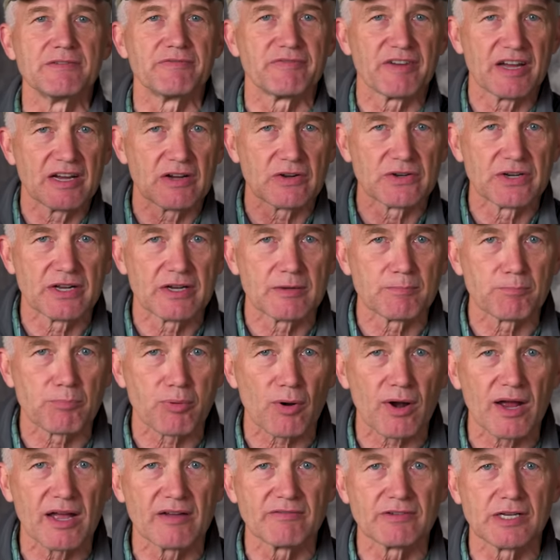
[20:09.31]
found on
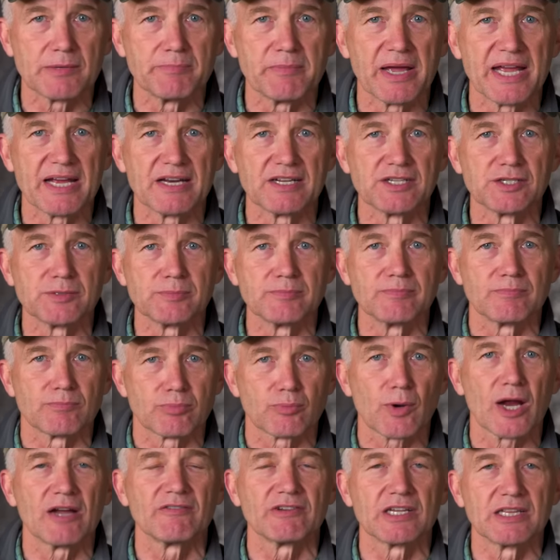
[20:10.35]
private management,
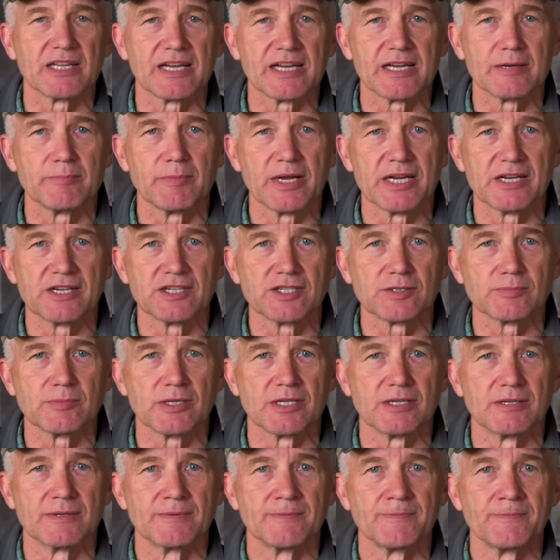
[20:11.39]
private land
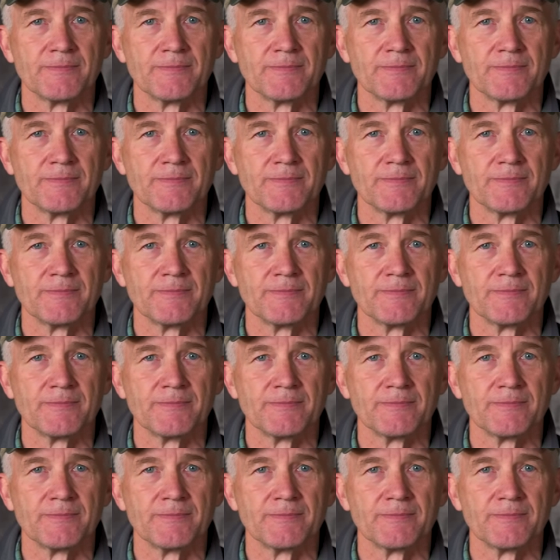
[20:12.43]
management.